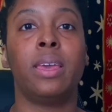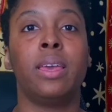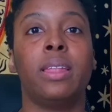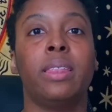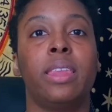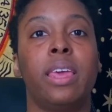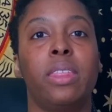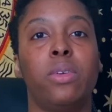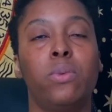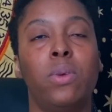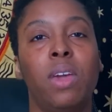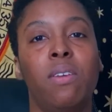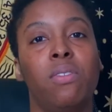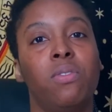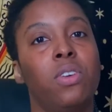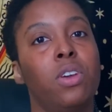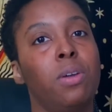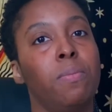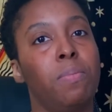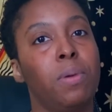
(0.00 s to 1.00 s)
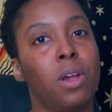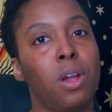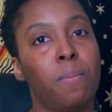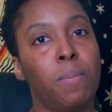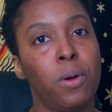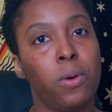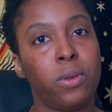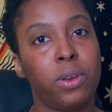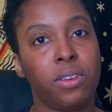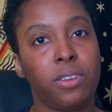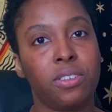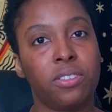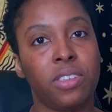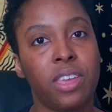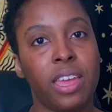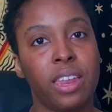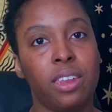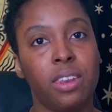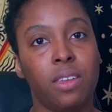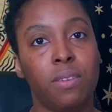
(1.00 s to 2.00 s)
Now that we have a very bare-bone
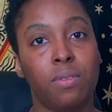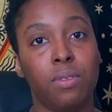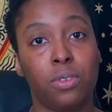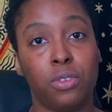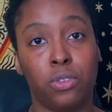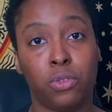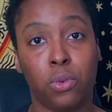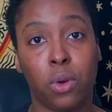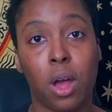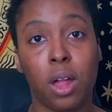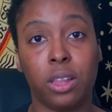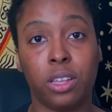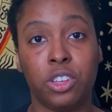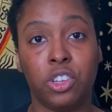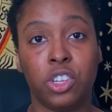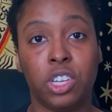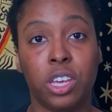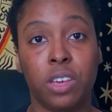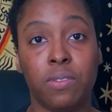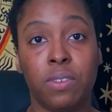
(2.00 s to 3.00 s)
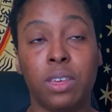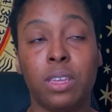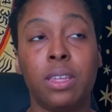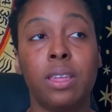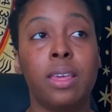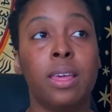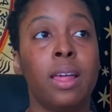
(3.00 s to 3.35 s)
understanding of the astrology of it,